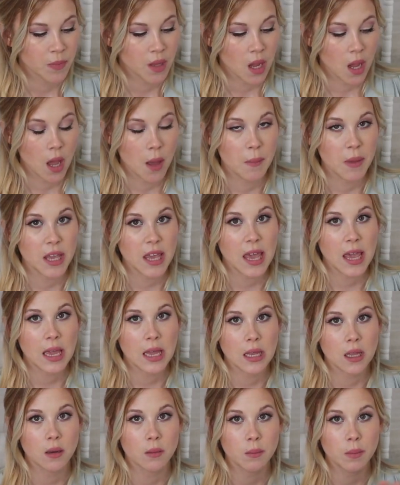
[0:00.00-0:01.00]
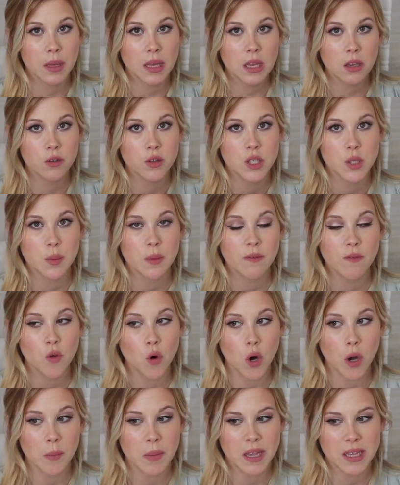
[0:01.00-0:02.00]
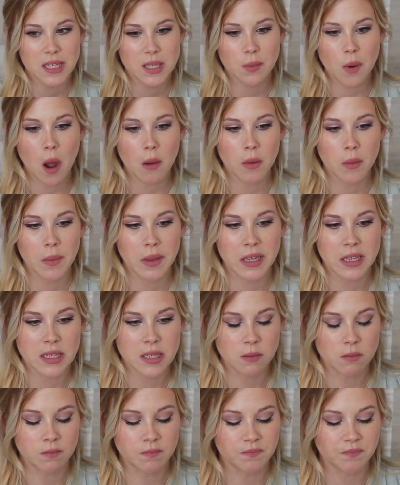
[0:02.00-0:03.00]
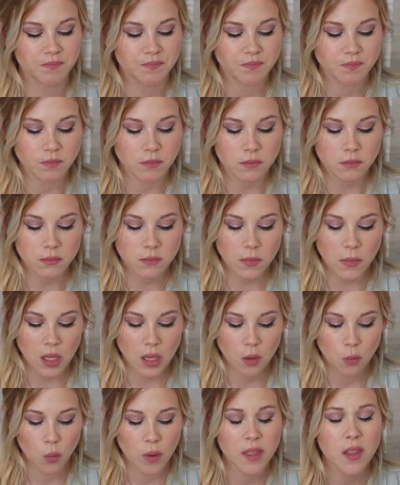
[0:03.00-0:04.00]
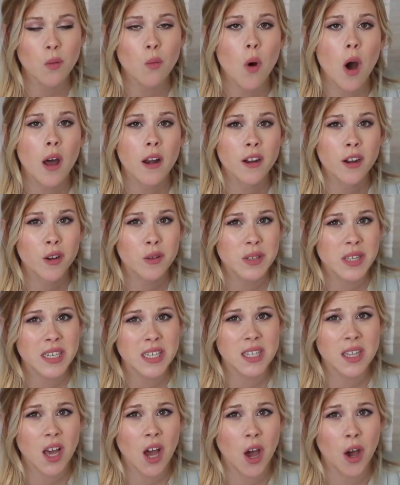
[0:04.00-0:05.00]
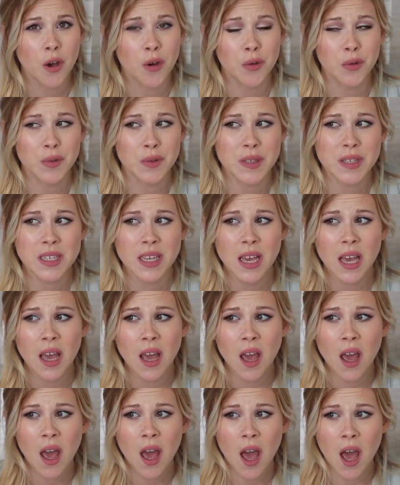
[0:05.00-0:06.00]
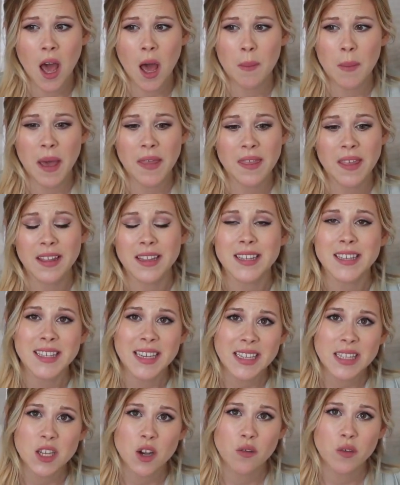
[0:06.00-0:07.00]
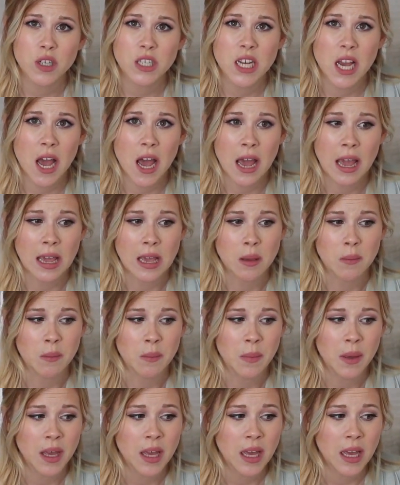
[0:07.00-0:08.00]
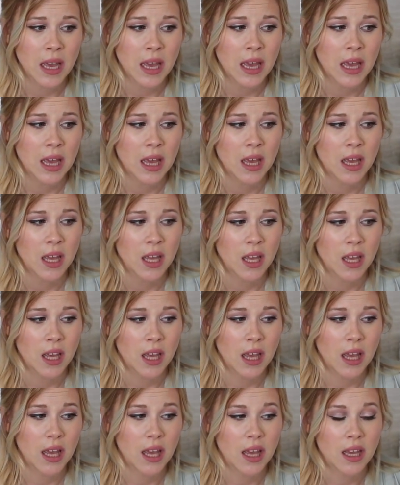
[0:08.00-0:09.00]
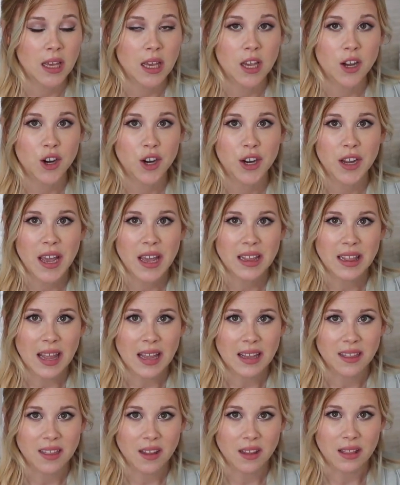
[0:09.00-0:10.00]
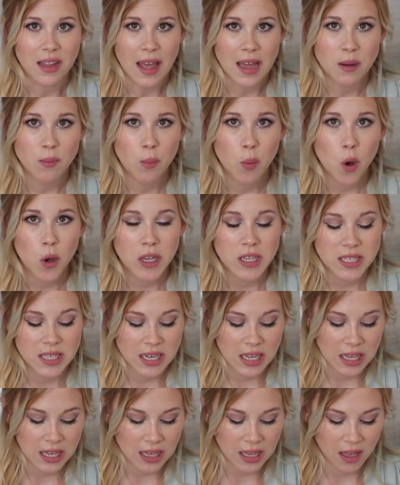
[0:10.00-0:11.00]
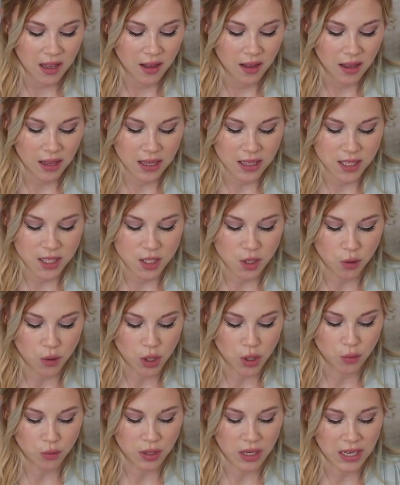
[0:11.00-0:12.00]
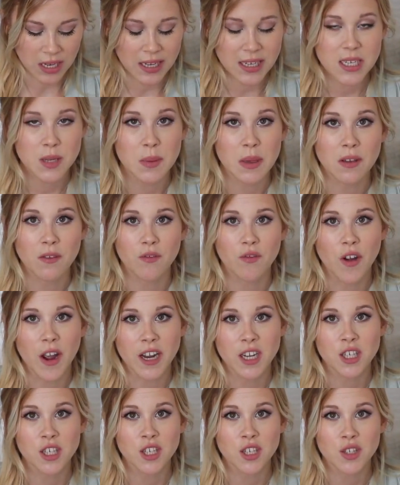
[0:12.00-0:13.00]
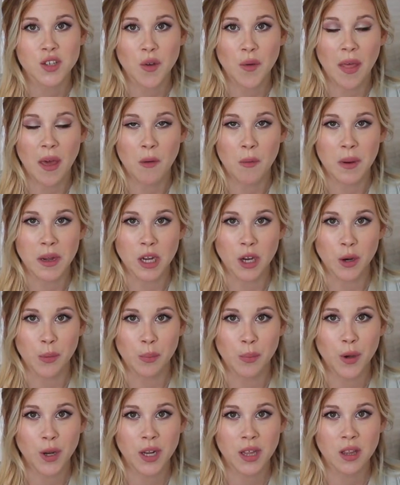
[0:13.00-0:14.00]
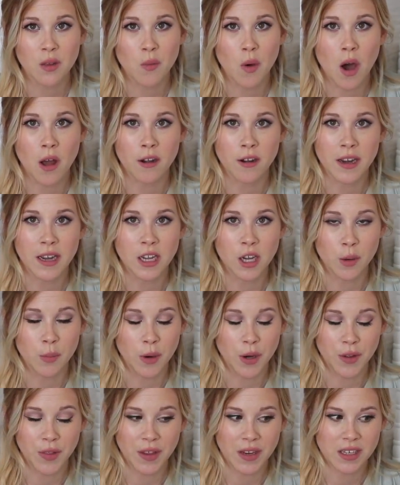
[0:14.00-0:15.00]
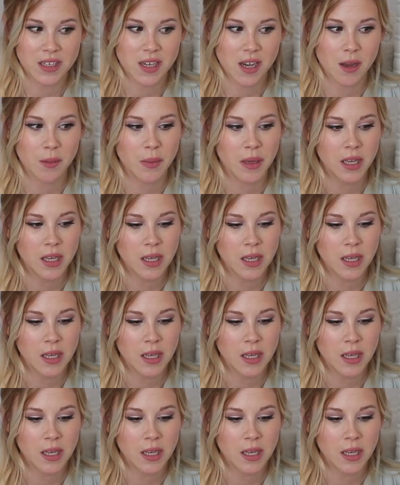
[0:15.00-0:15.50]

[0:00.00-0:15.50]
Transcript: It can't be used before, because the problem is when the water goes into the hose and then sits over time, it can create like the lead poisoning, and so you need it to be fresh so that when you're putting the water in your birthing tub,